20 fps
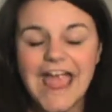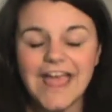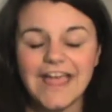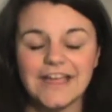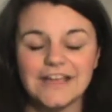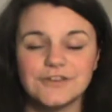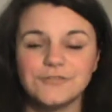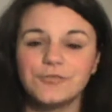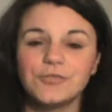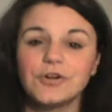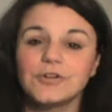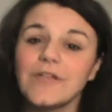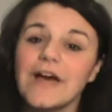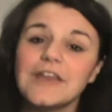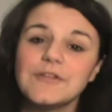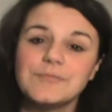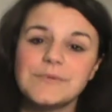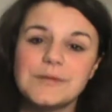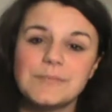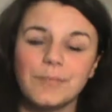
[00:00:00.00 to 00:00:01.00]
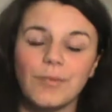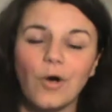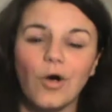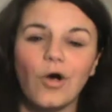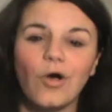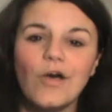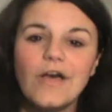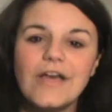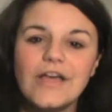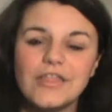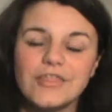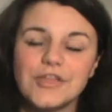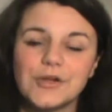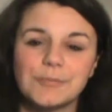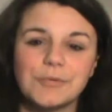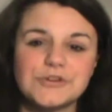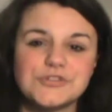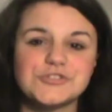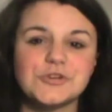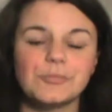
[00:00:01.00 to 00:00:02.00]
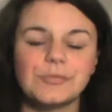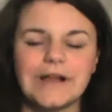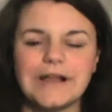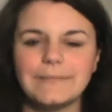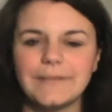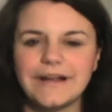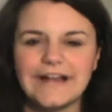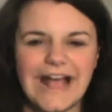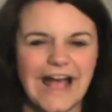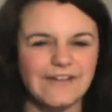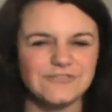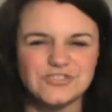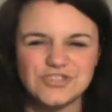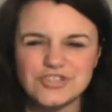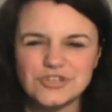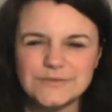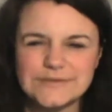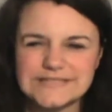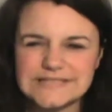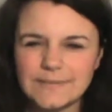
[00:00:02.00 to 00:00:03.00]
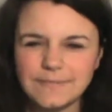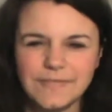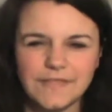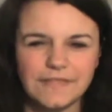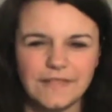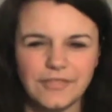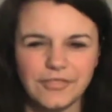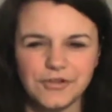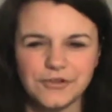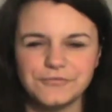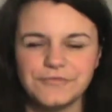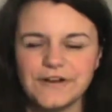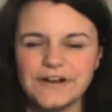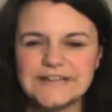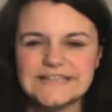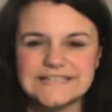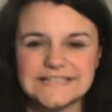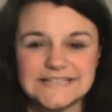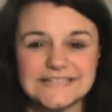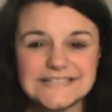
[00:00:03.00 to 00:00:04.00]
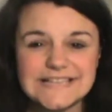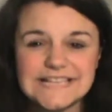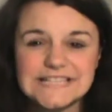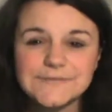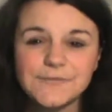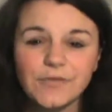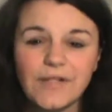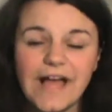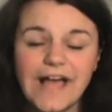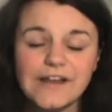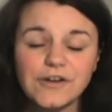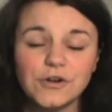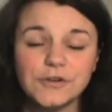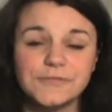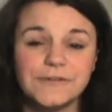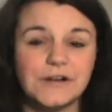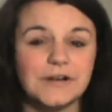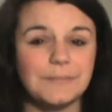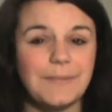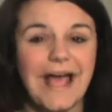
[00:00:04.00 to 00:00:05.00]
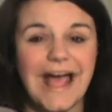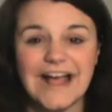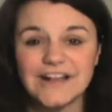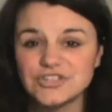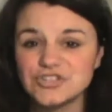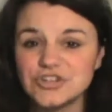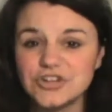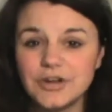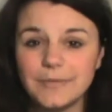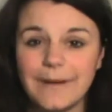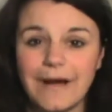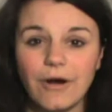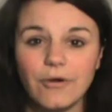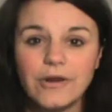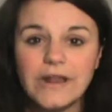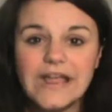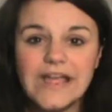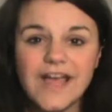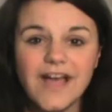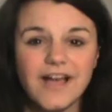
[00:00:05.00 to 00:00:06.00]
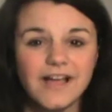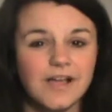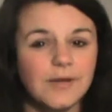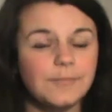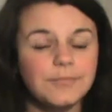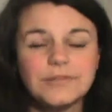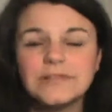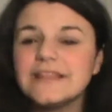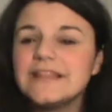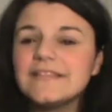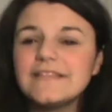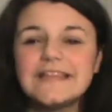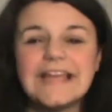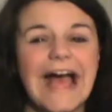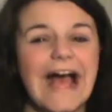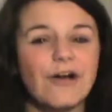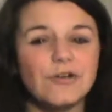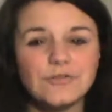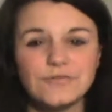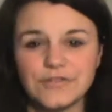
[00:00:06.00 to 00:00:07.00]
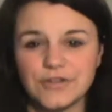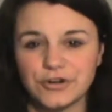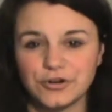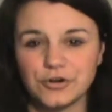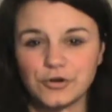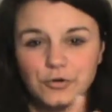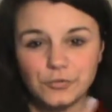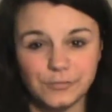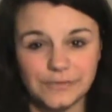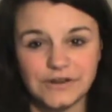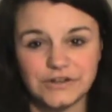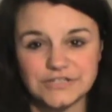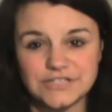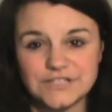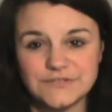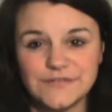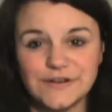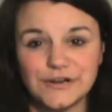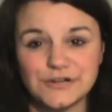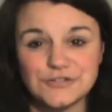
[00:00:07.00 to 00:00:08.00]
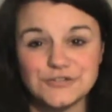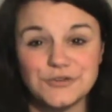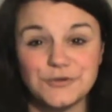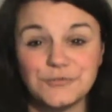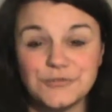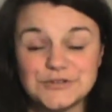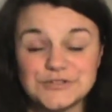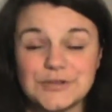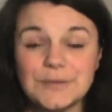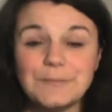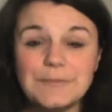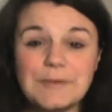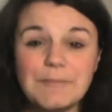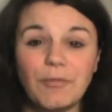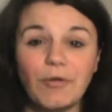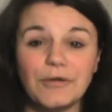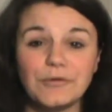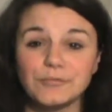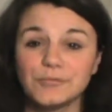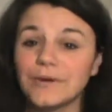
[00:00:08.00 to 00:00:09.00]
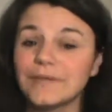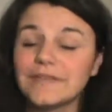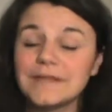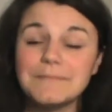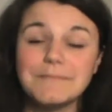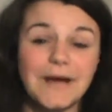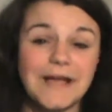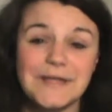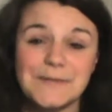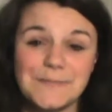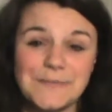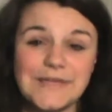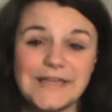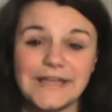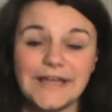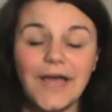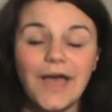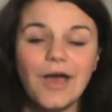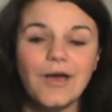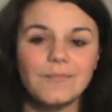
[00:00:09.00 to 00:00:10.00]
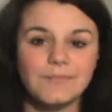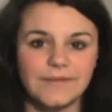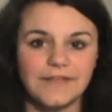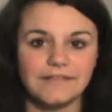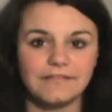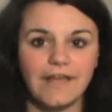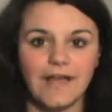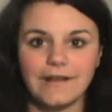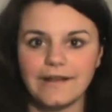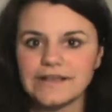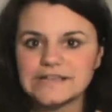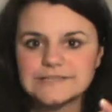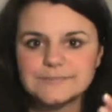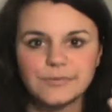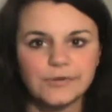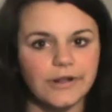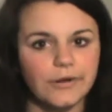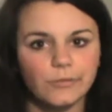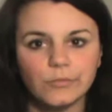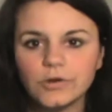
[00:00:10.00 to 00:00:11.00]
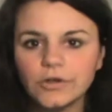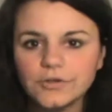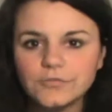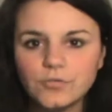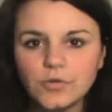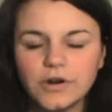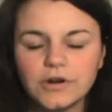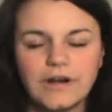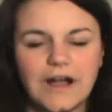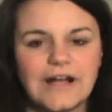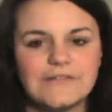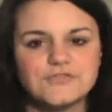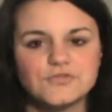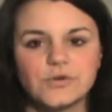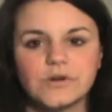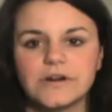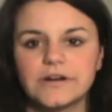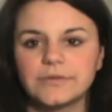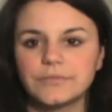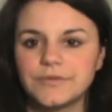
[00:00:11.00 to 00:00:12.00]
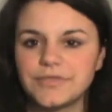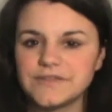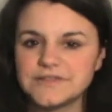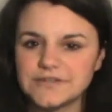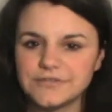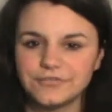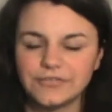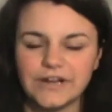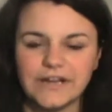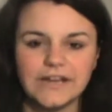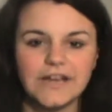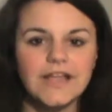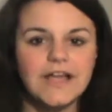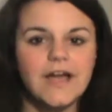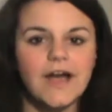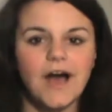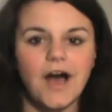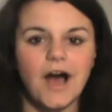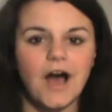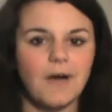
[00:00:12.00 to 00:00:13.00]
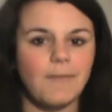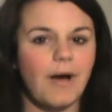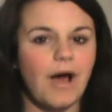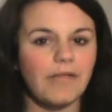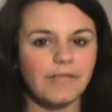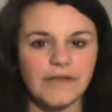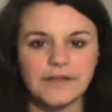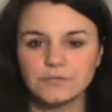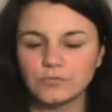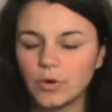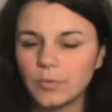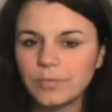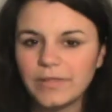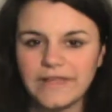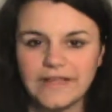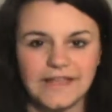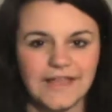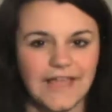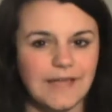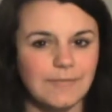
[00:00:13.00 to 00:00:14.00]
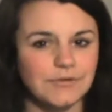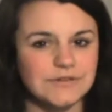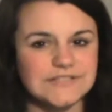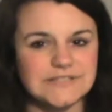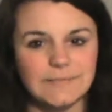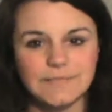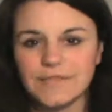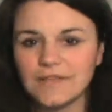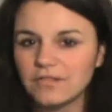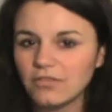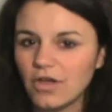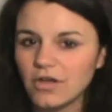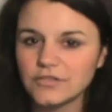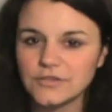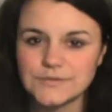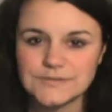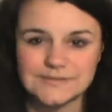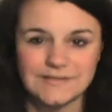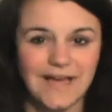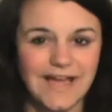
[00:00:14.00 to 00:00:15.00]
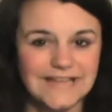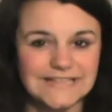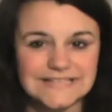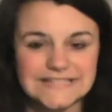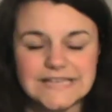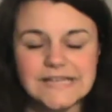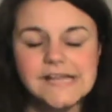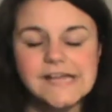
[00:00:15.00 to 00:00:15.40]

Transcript: And for a lot of people, their personal brand might have to do with something that they're very successful at or very passionate about, completely out of their career sphere. So for some people, it really might be being that expert at World of Warcraft or with a different online role-playing game or something along those lines.